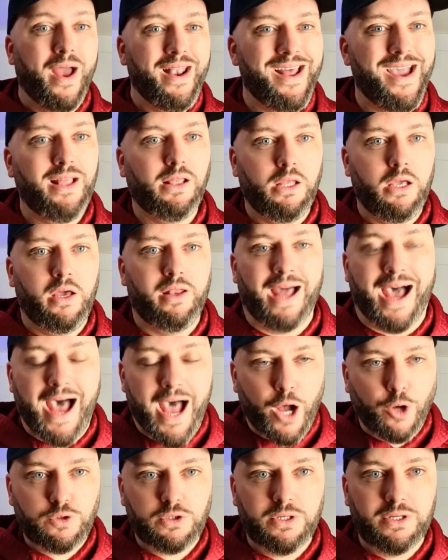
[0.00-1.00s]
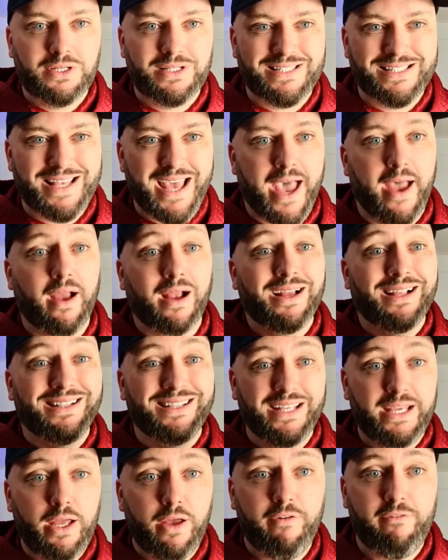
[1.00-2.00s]
when I learned how to set
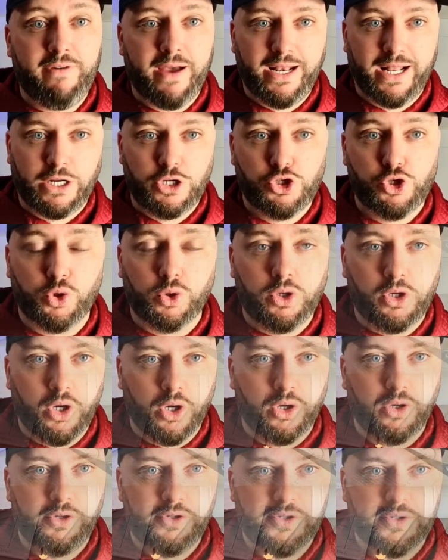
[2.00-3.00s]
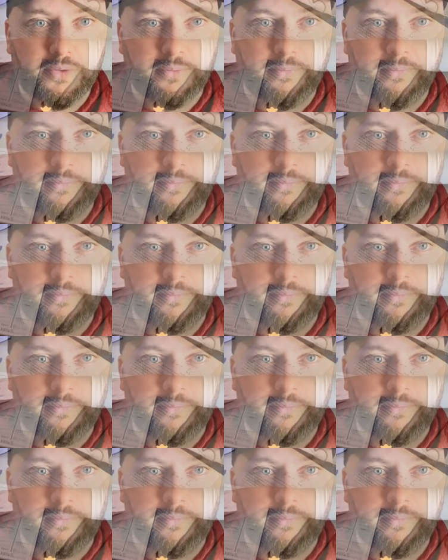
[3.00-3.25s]
clear financial goals,